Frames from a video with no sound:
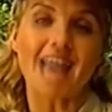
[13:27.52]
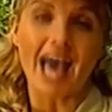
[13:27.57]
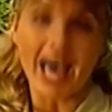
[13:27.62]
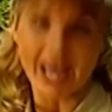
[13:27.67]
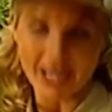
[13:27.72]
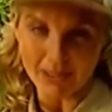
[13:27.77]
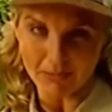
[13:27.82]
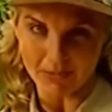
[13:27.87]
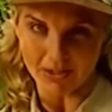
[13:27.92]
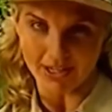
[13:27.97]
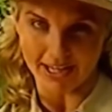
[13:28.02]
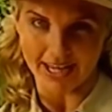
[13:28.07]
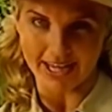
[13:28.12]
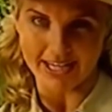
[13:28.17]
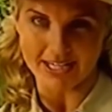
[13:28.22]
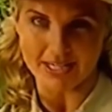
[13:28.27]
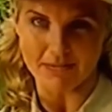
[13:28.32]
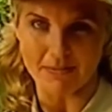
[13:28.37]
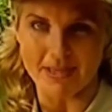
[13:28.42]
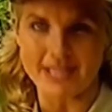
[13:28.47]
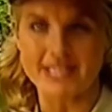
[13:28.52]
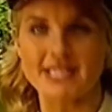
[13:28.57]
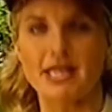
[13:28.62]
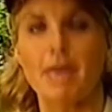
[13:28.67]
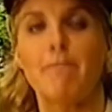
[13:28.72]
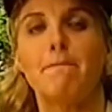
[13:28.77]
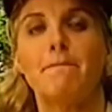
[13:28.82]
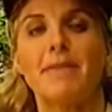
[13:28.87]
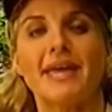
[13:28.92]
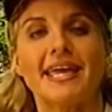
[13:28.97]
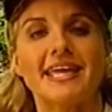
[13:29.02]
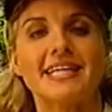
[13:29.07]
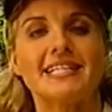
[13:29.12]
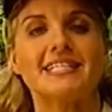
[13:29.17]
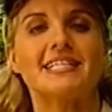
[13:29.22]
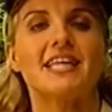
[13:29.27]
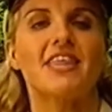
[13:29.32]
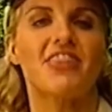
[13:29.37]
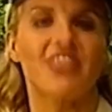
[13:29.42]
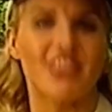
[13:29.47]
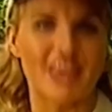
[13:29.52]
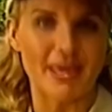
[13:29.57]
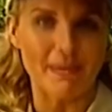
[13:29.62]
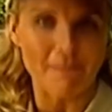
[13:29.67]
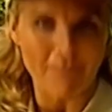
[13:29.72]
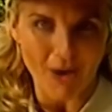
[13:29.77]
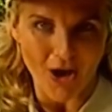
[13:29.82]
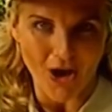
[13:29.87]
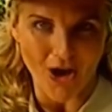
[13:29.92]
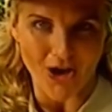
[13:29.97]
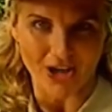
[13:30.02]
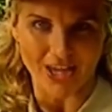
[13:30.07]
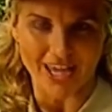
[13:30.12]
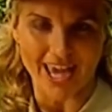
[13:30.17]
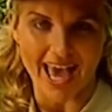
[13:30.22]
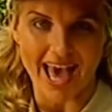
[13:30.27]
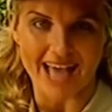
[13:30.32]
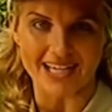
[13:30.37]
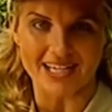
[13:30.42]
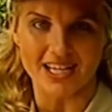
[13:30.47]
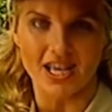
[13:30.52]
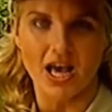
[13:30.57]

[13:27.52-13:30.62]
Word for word: Animal Kingdom is their biggest theme park yet